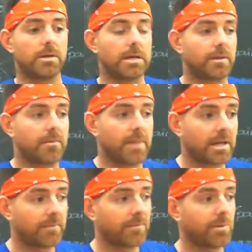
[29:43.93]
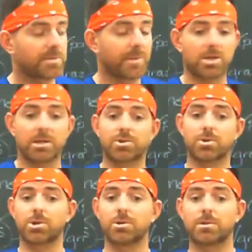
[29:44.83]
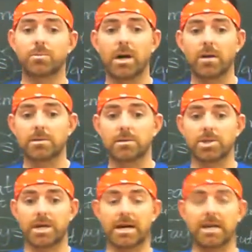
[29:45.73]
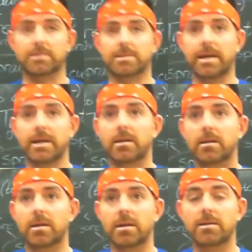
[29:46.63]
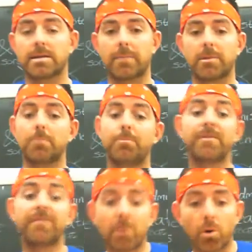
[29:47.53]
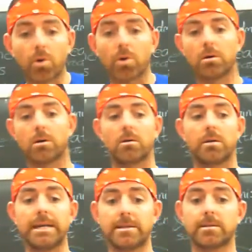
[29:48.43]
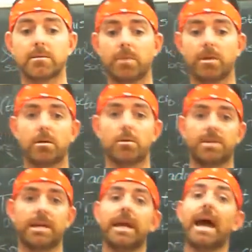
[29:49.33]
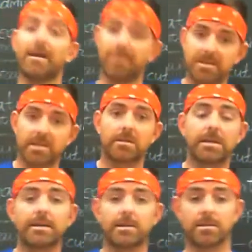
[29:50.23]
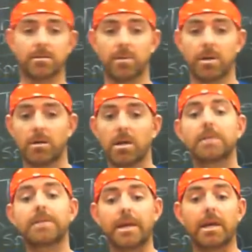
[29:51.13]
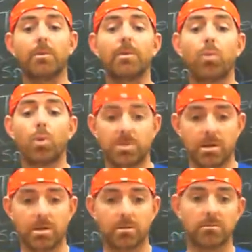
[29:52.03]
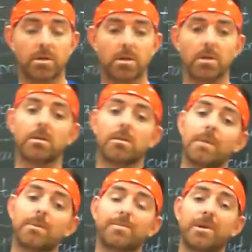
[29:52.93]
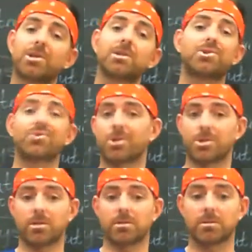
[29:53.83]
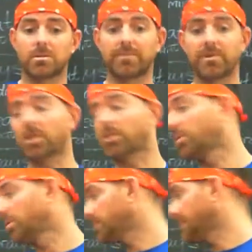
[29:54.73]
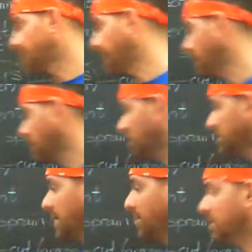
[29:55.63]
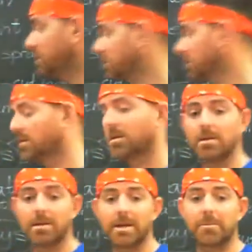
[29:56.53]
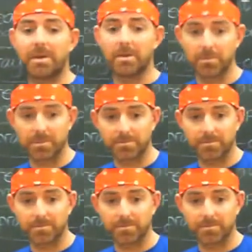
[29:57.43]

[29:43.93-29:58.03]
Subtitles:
They may give you special instructions as well, such as take the tablet before eating something or take it after eating something. Take it with water. There might be special instructions for you to take tablets and pills.